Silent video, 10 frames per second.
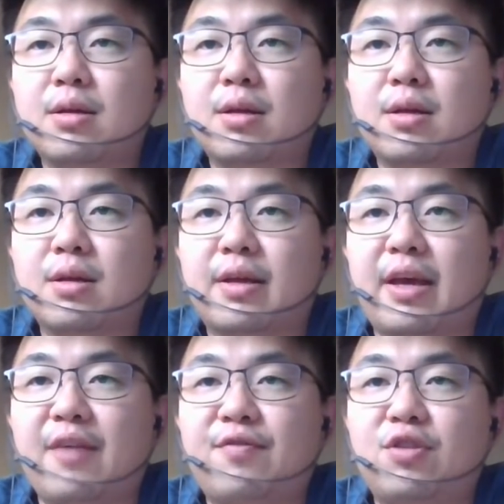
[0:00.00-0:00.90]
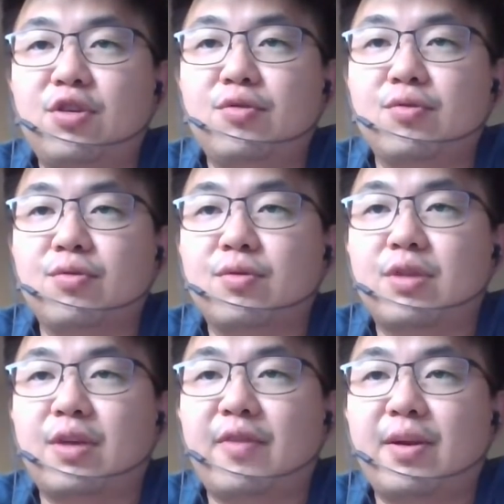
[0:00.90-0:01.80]
Kev Deal.
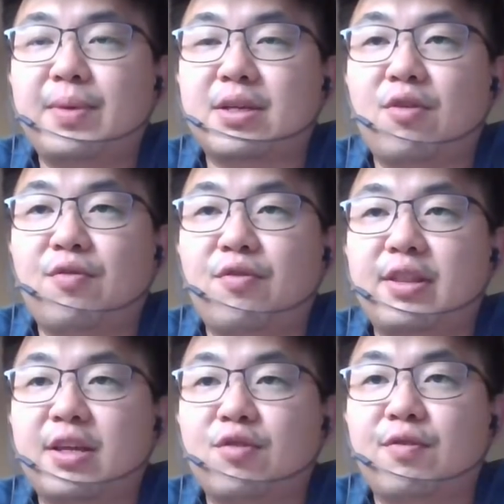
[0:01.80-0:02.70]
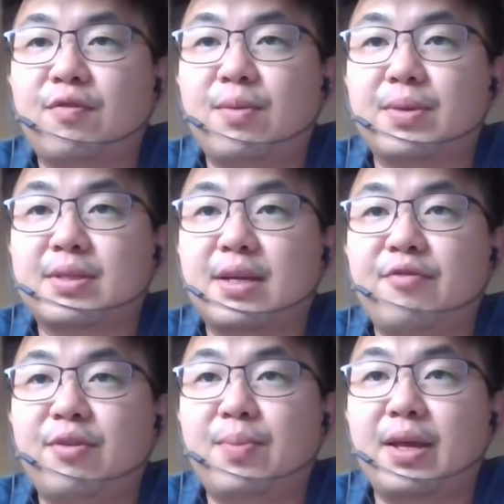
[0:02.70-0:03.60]
Developers are offering 10 to 15%
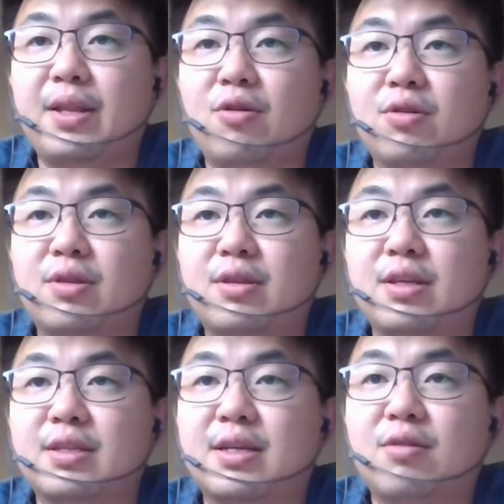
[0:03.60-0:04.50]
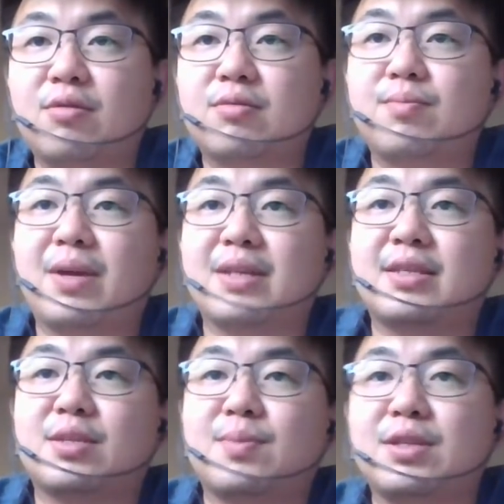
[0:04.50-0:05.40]
rebate or discount plus
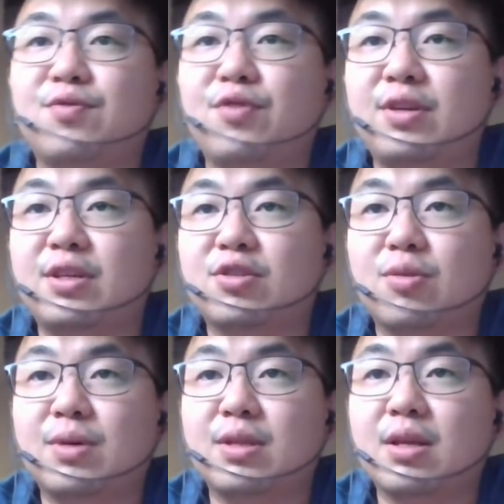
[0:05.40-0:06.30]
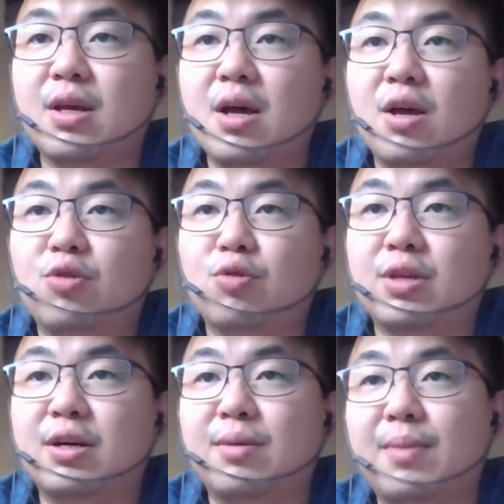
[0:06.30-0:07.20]
6 months free installment. Total
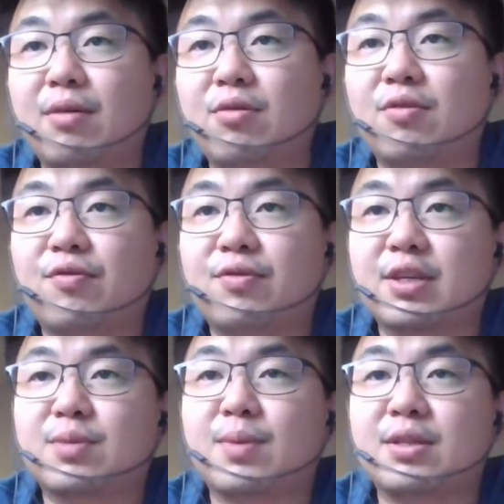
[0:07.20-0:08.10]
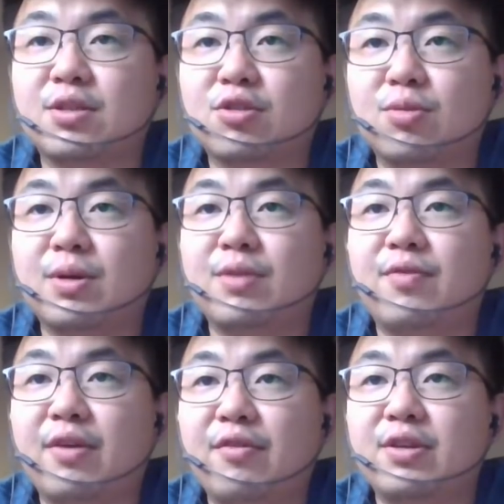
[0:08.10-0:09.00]
amount of 6 months installment
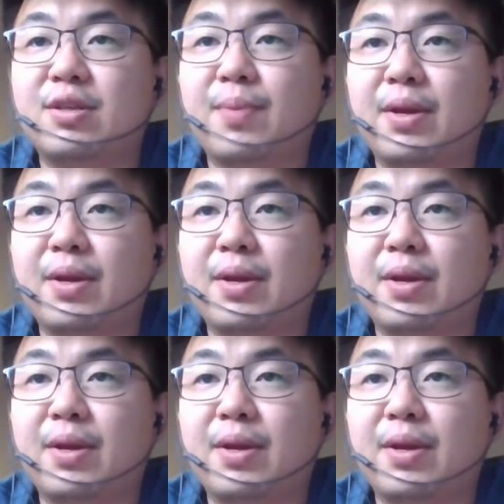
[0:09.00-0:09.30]
varies depending